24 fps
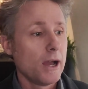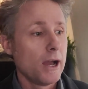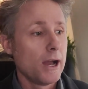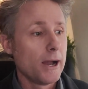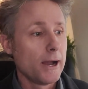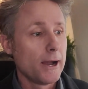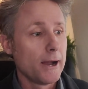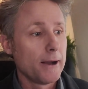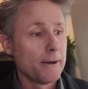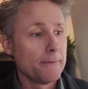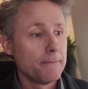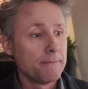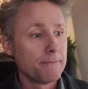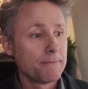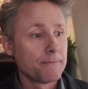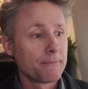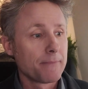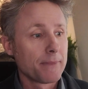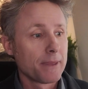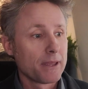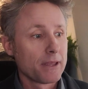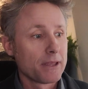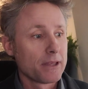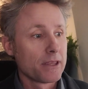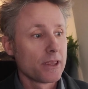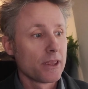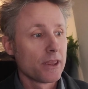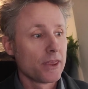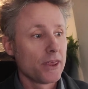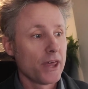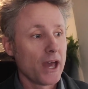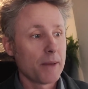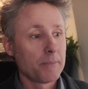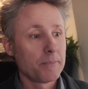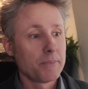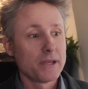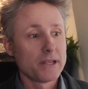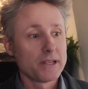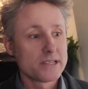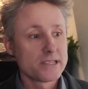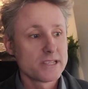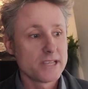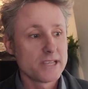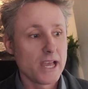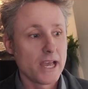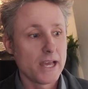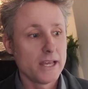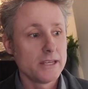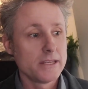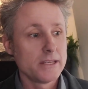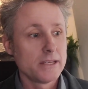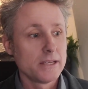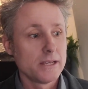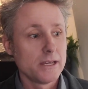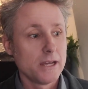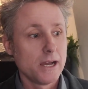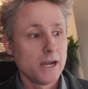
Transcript: That being said,